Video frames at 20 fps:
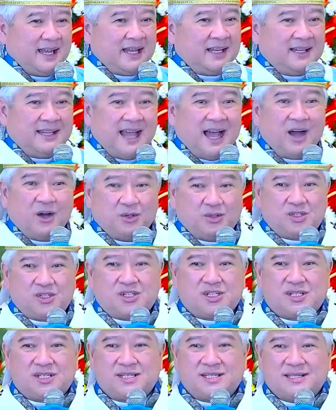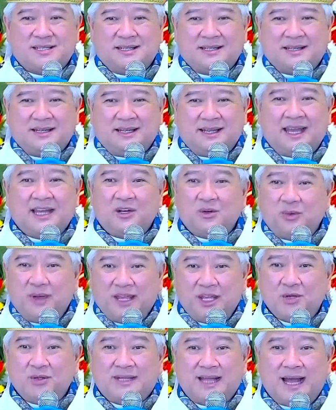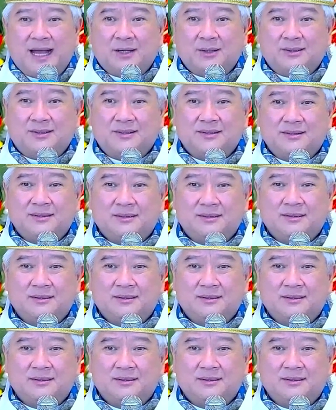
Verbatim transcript: and doubts can weigh you down.